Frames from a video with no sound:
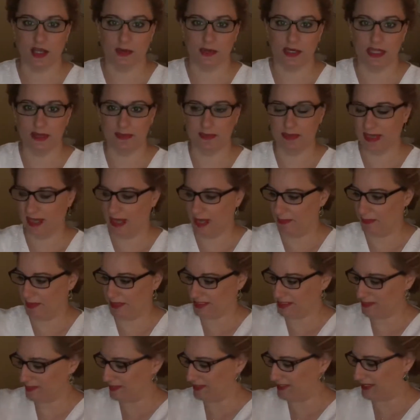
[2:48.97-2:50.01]
know it, but I
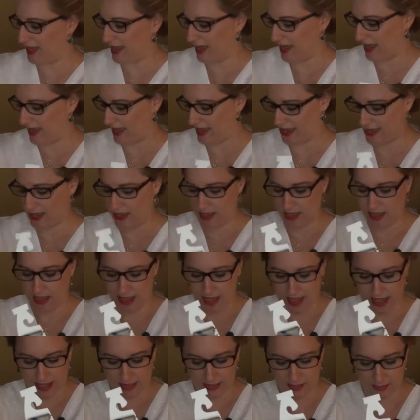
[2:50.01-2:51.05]
picked up a tie,
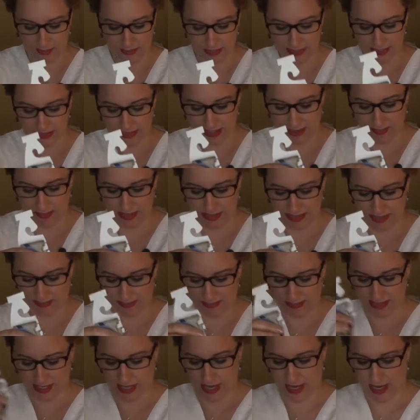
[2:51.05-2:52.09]
and the reason I picked
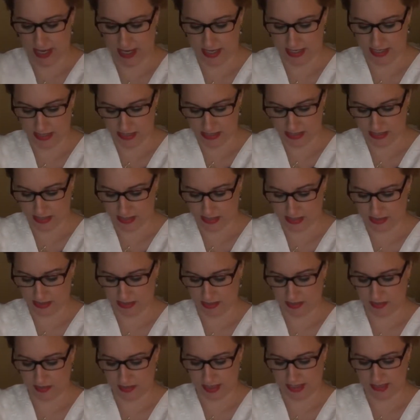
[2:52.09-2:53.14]
up a tie
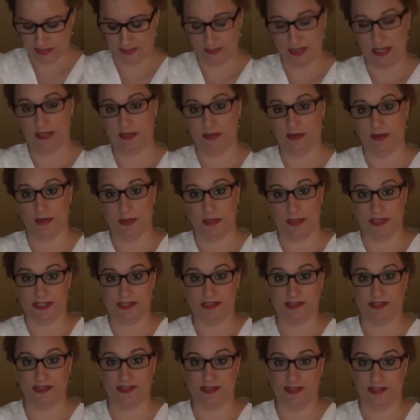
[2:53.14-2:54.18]
is, you guys might know
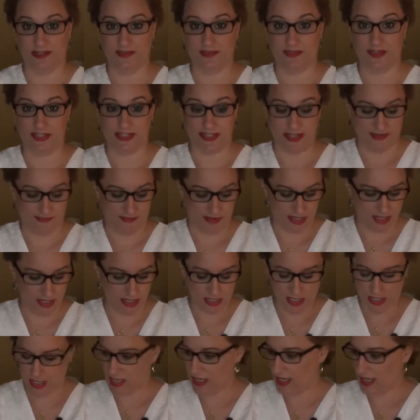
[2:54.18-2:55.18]
Chris is 6'7",